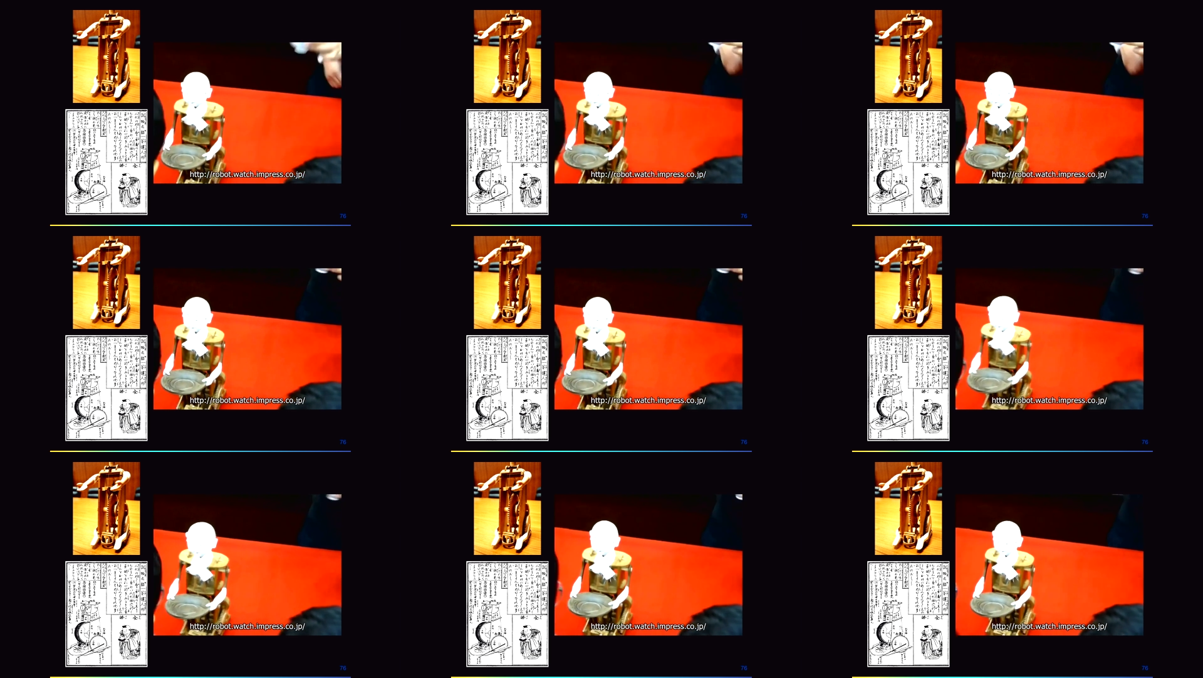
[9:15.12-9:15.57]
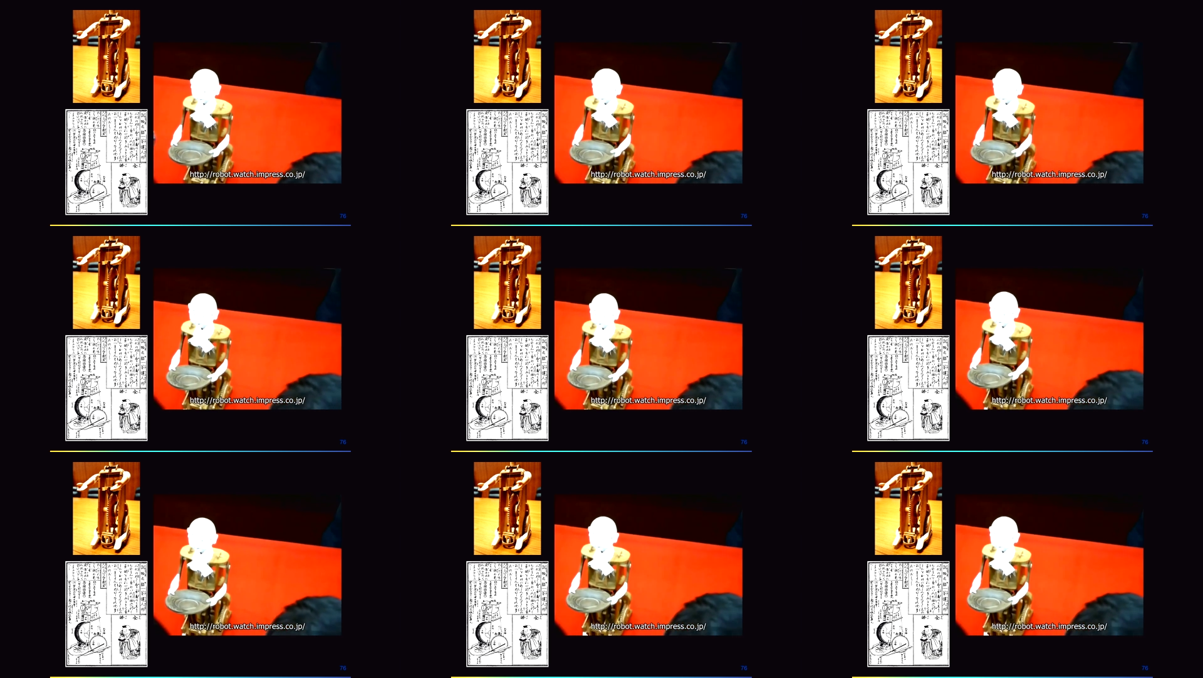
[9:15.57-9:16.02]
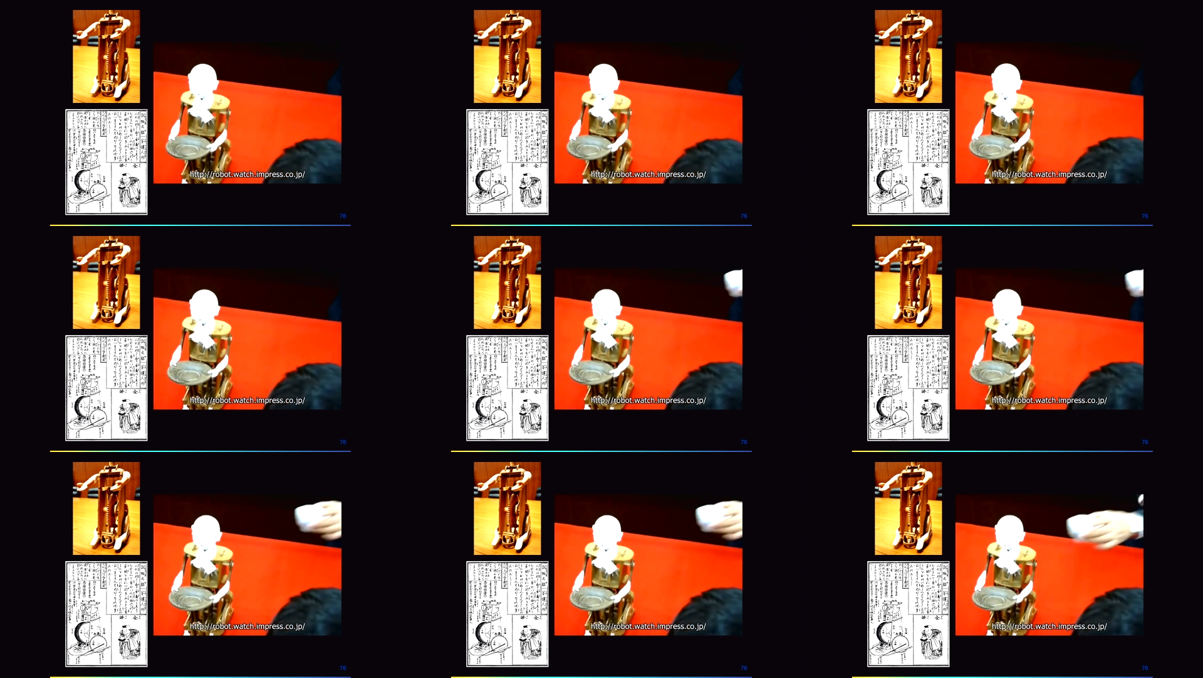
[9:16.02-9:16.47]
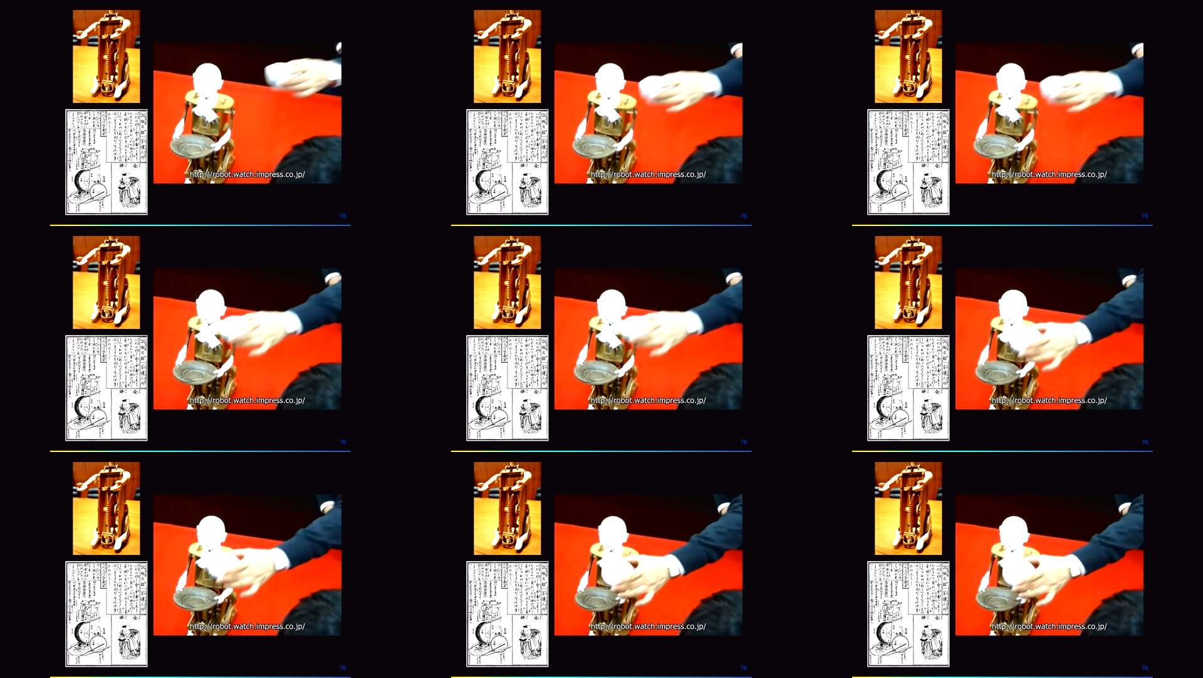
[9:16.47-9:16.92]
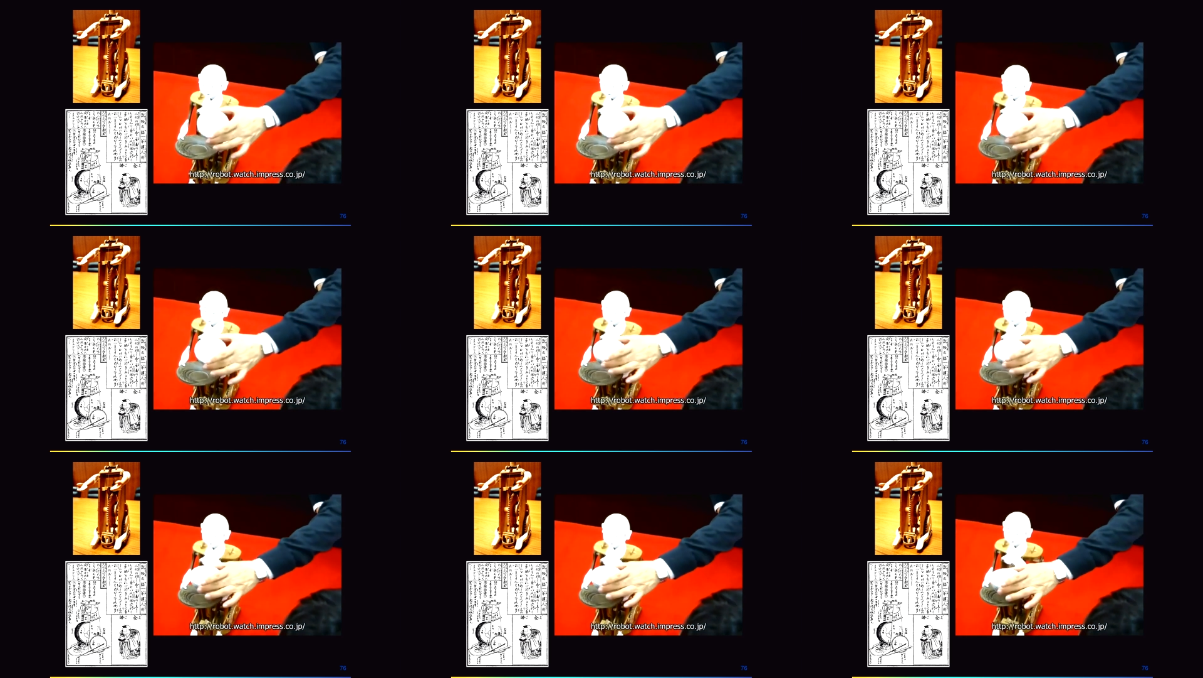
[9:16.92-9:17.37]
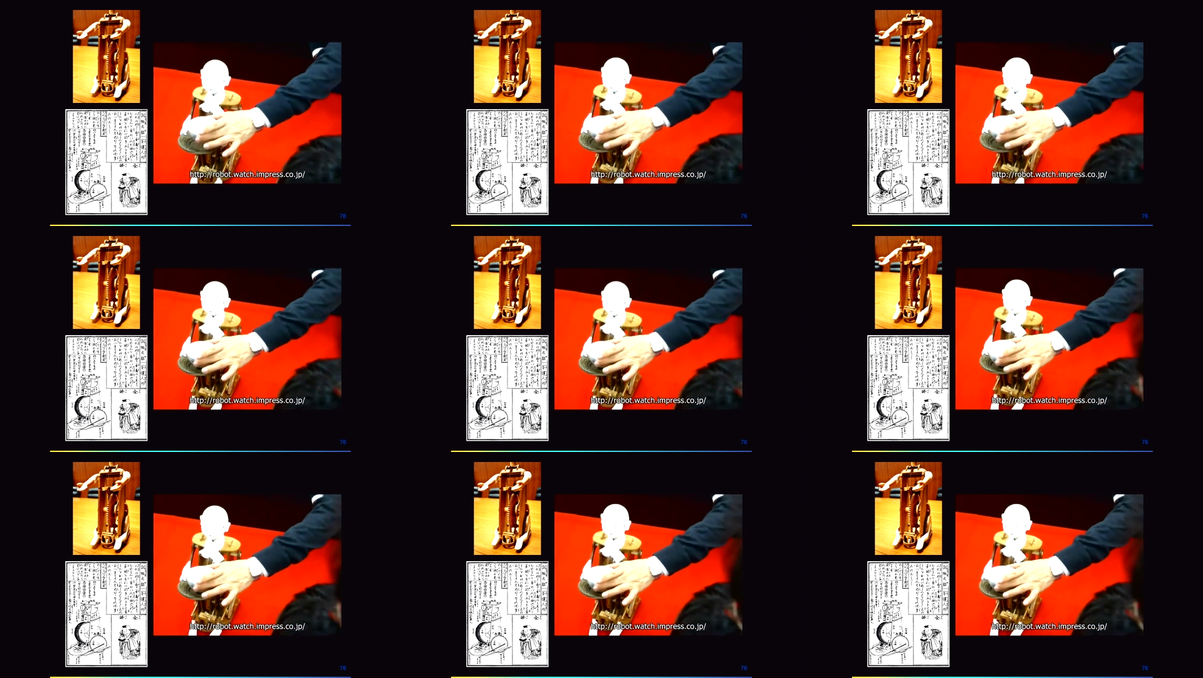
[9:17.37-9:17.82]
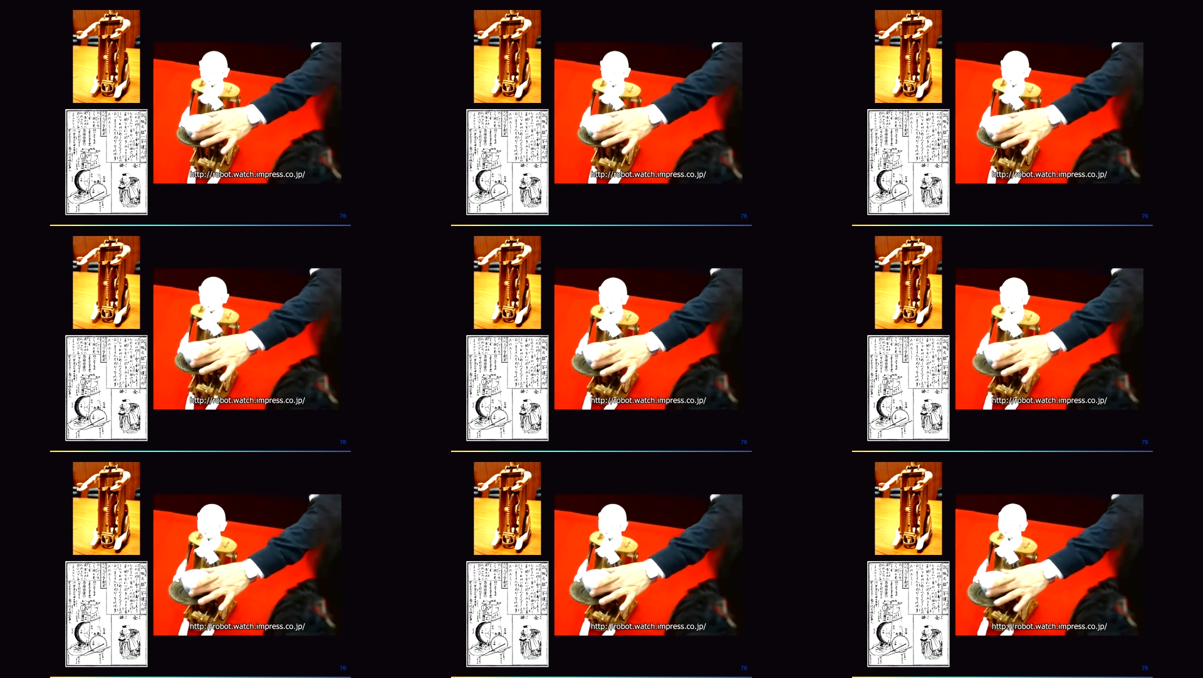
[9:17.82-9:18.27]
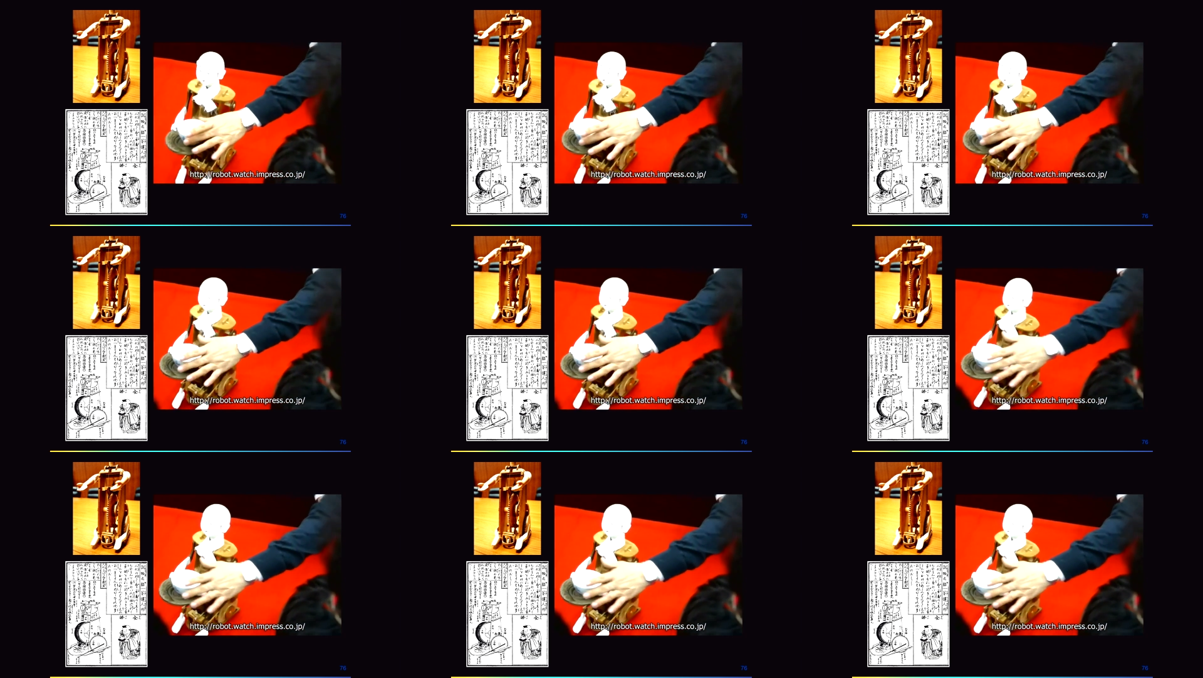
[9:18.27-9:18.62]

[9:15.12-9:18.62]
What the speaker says: No face is visible, so there are no lips to read.